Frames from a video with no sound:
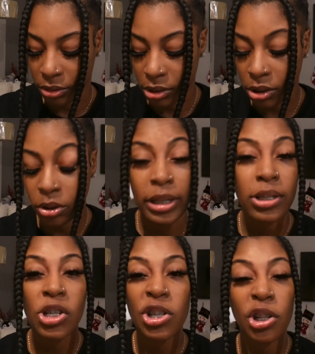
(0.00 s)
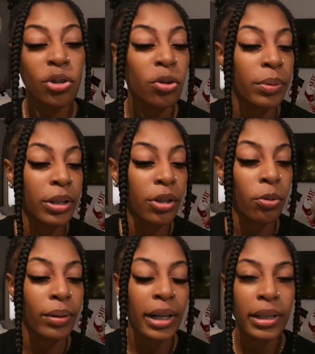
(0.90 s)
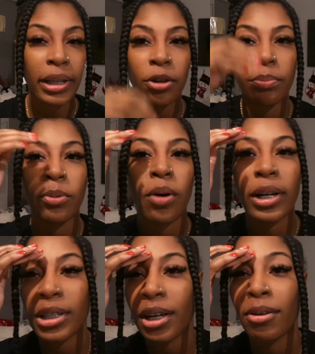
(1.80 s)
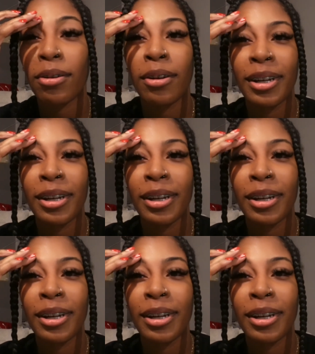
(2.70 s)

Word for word: Just a, it's just a little bit though, but I think it'll be washed out.